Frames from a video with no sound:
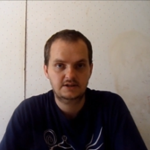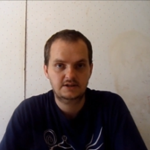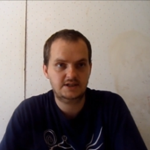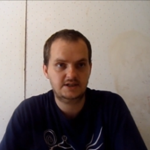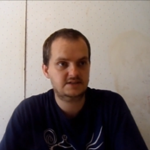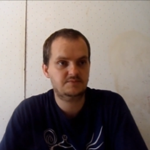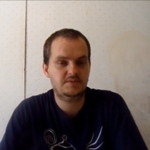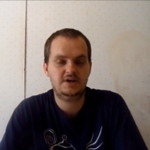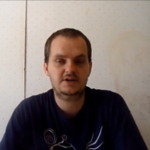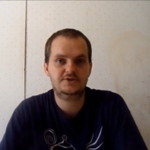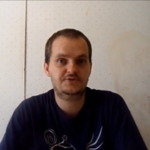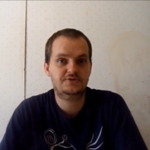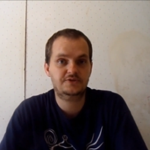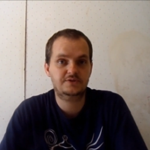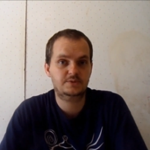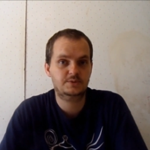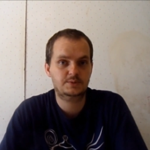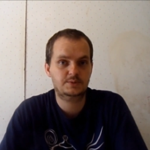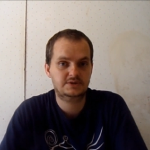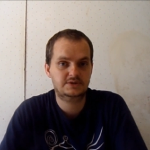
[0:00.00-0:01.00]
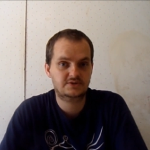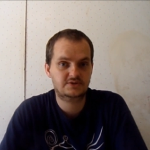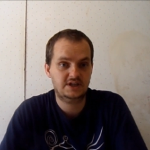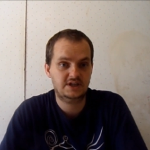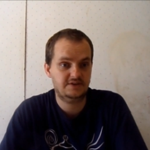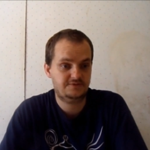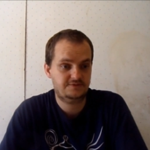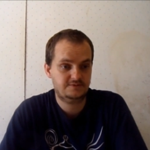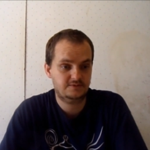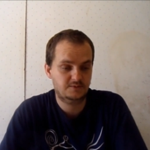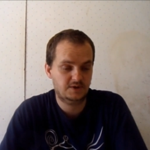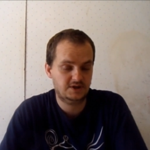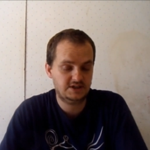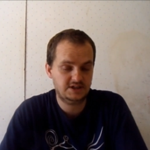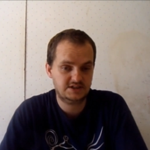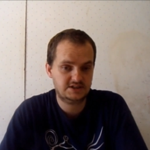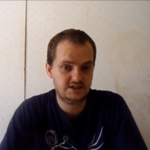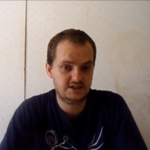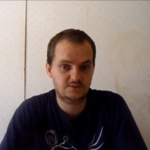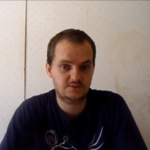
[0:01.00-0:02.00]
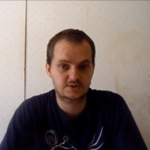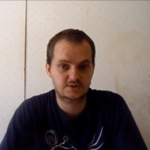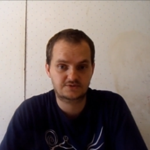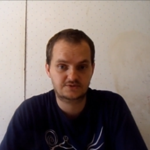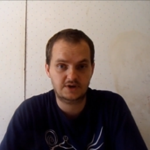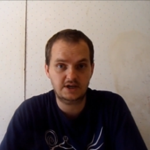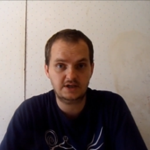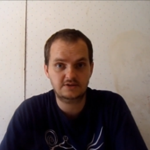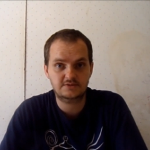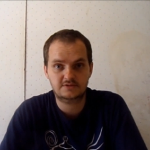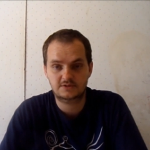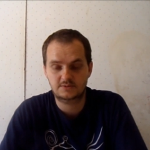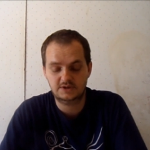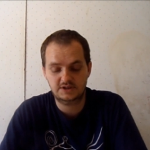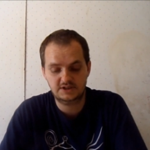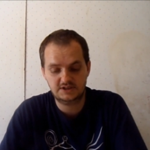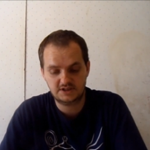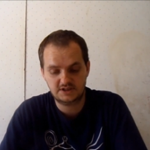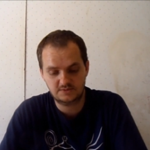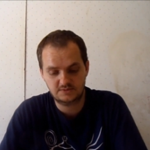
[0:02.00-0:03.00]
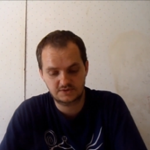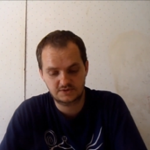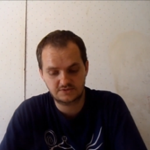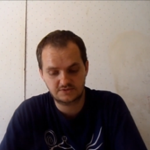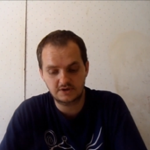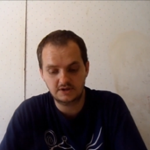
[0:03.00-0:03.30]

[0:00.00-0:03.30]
Doesn't matter if it was if what he said was right or what he said was